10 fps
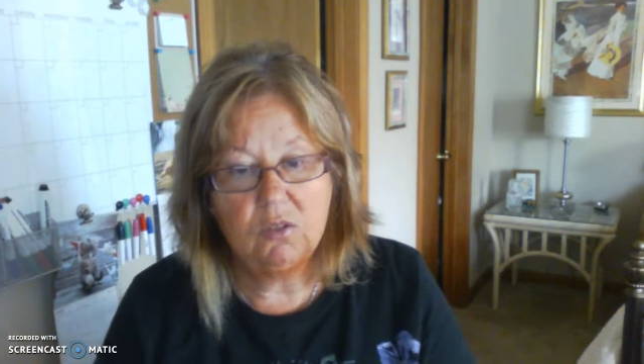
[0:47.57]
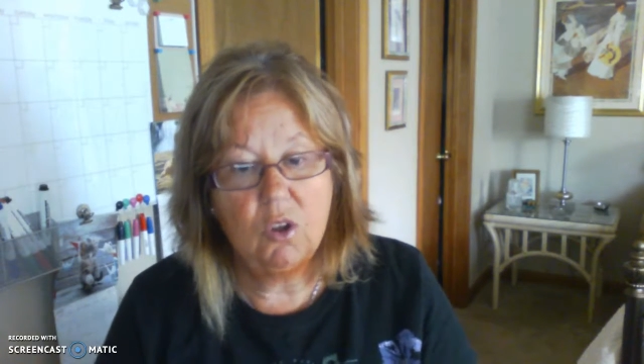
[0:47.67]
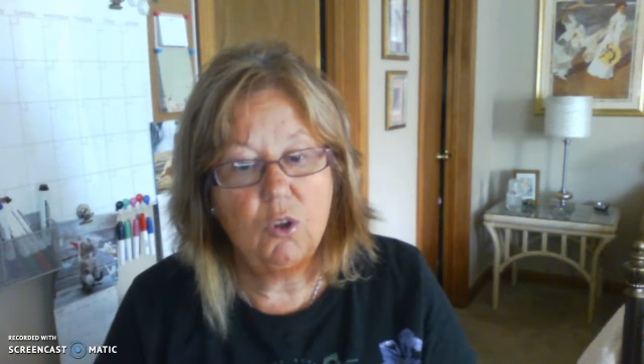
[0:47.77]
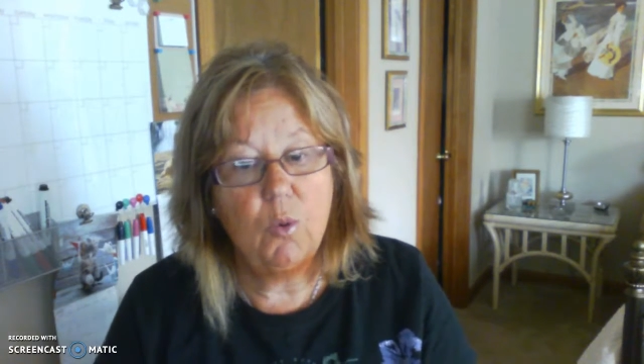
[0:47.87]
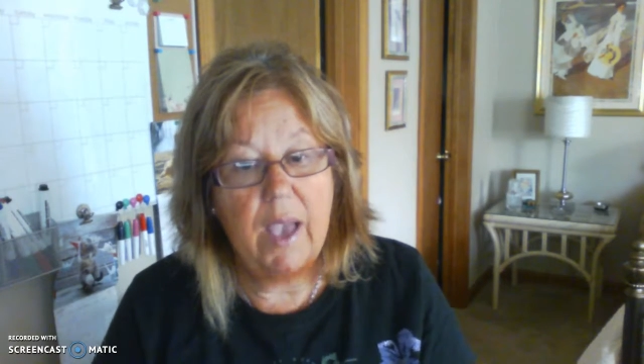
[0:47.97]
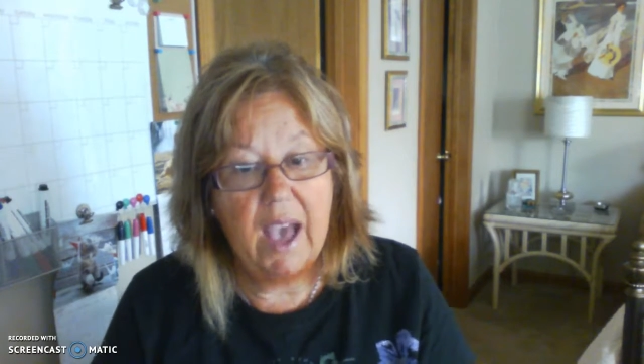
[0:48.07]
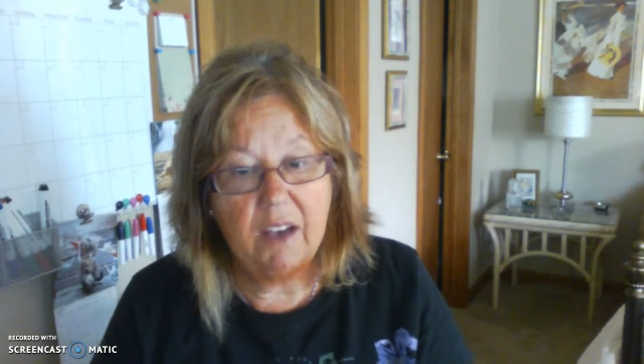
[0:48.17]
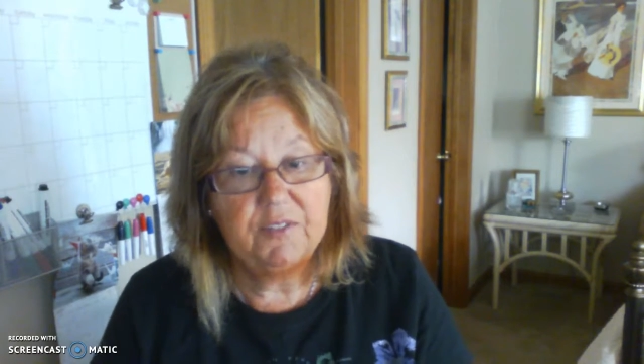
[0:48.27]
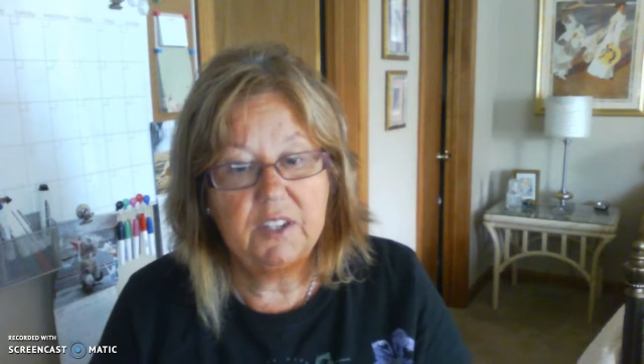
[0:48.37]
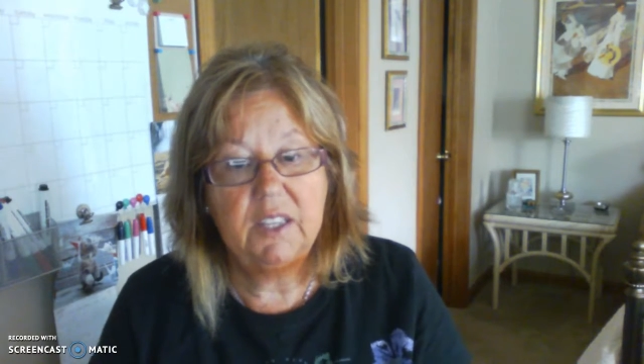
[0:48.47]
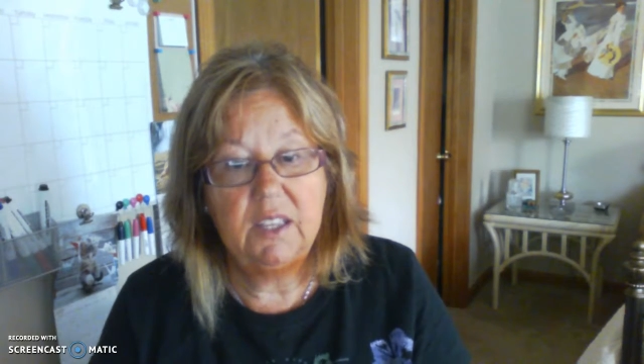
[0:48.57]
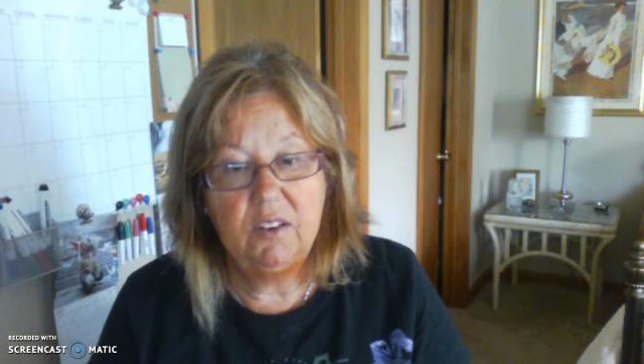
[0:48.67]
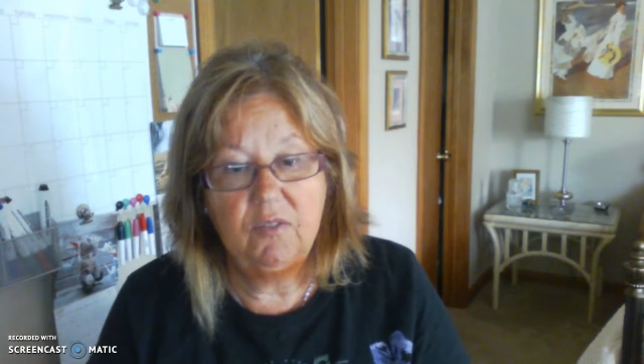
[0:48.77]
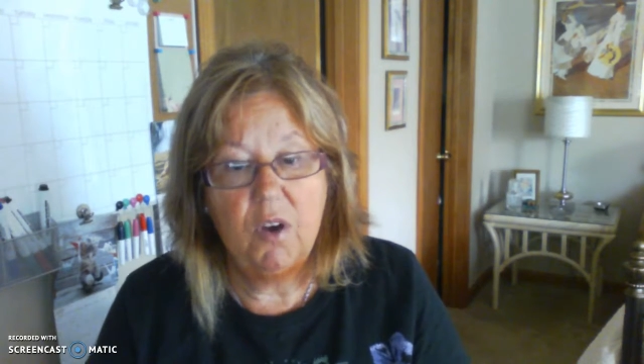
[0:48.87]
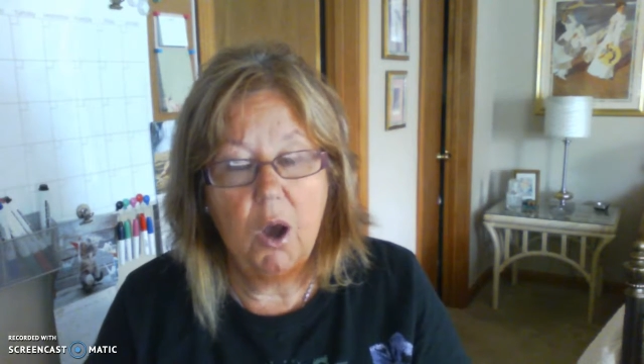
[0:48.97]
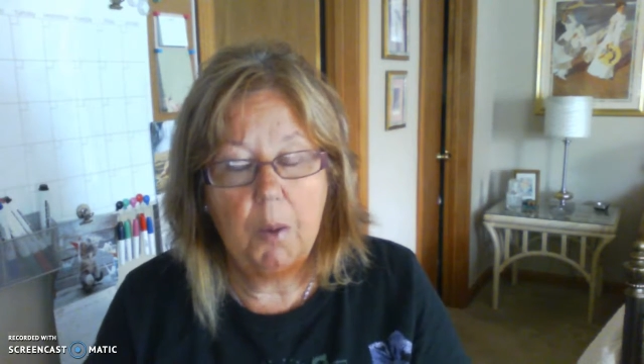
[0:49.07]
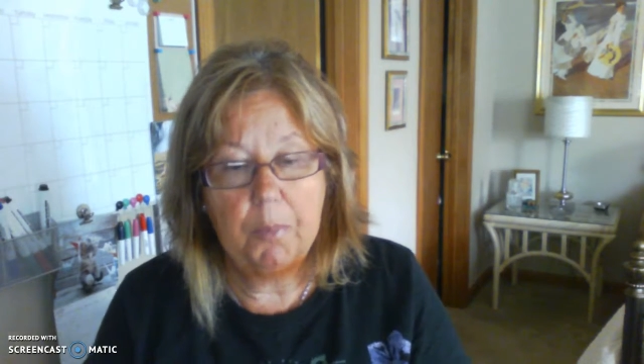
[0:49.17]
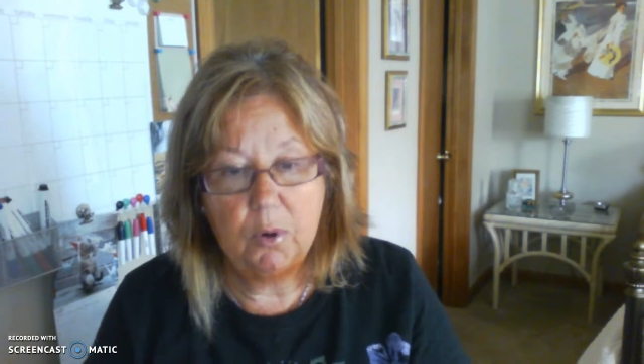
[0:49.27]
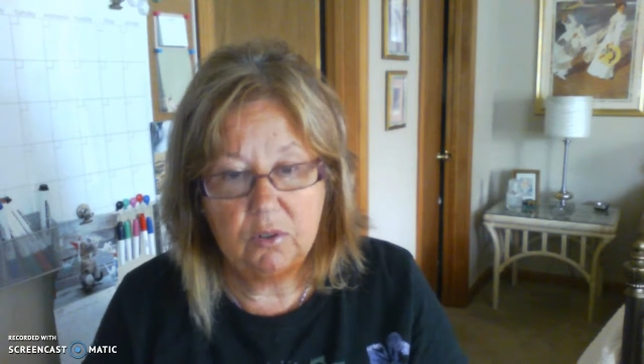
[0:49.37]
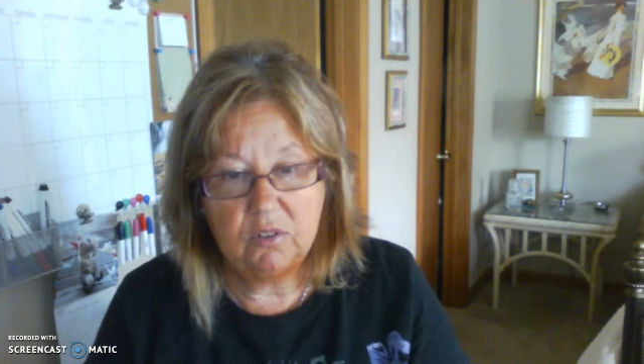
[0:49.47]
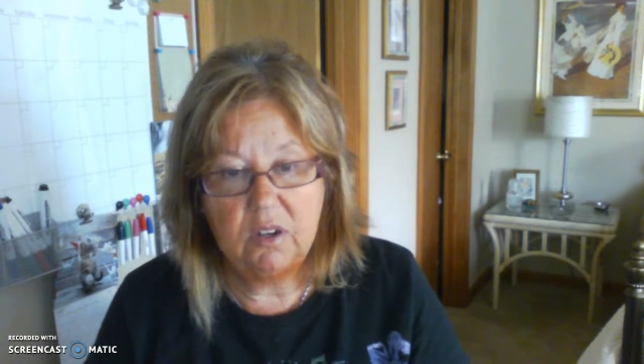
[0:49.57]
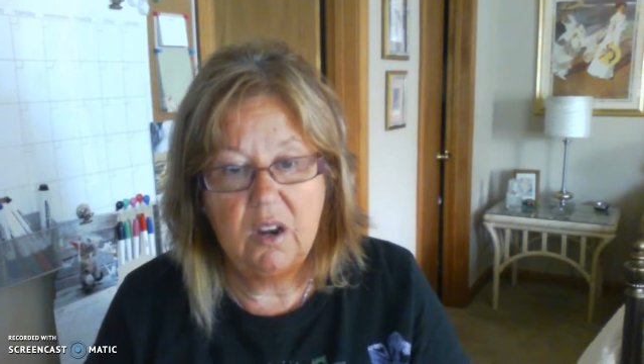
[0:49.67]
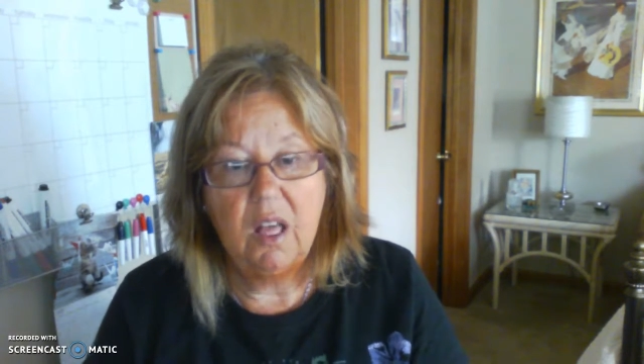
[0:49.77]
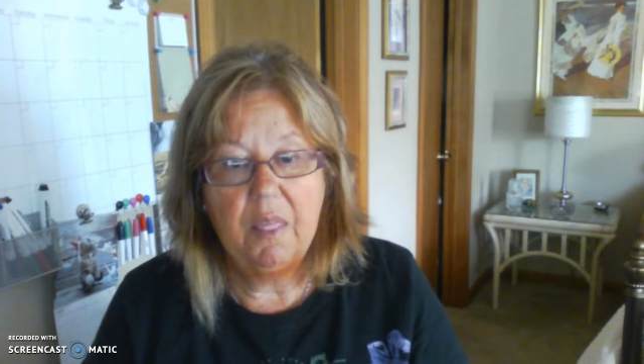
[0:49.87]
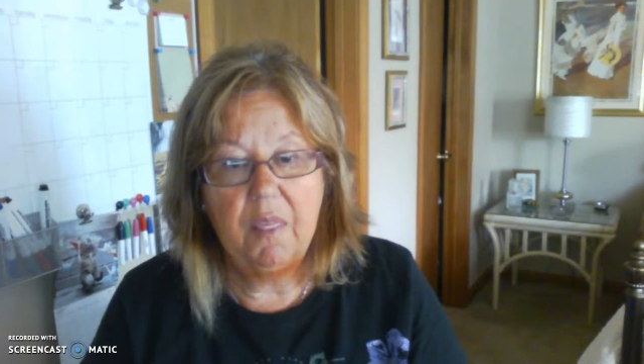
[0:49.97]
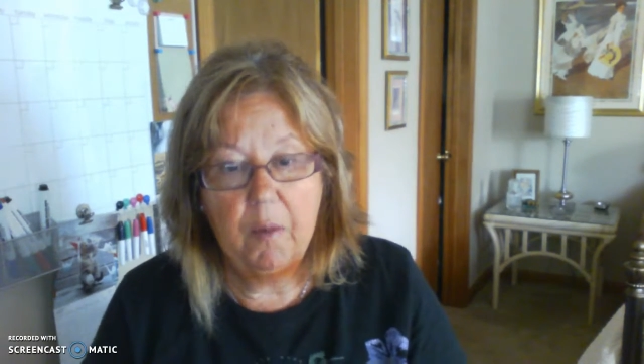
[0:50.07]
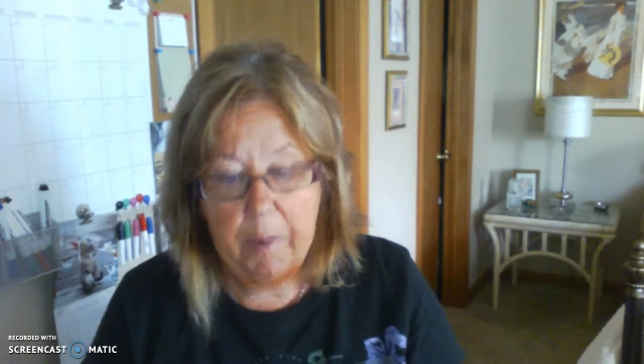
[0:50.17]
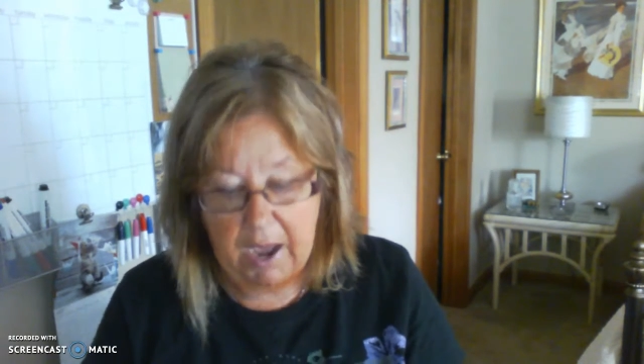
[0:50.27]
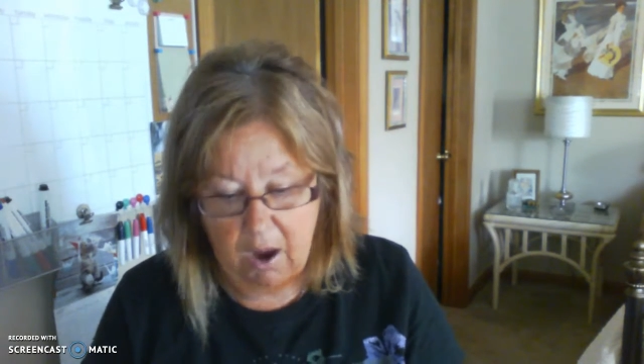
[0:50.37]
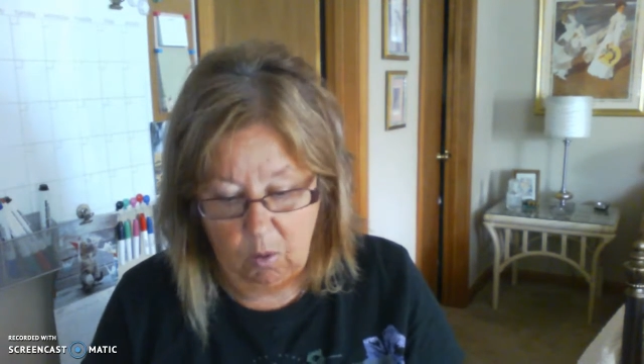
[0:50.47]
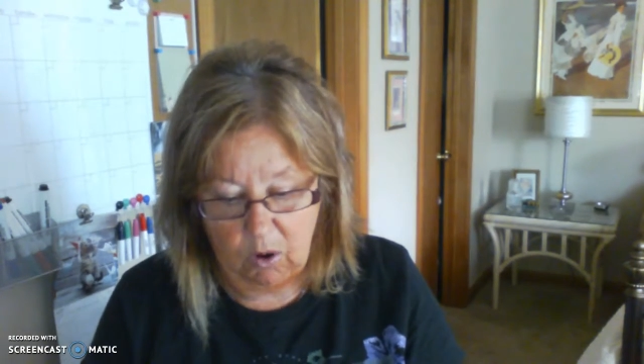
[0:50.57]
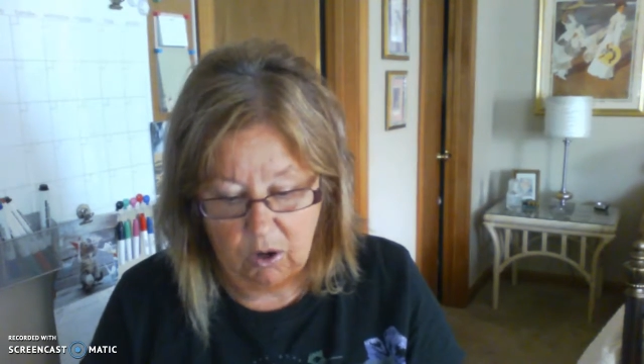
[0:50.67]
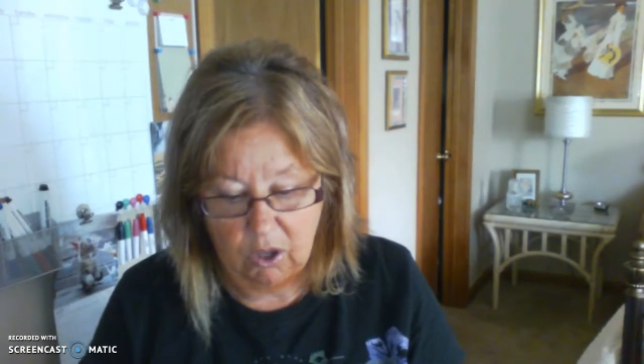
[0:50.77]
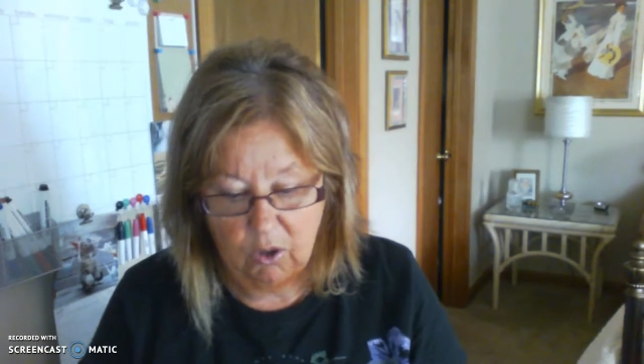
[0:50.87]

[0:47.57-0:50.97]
So you have to give a person the power.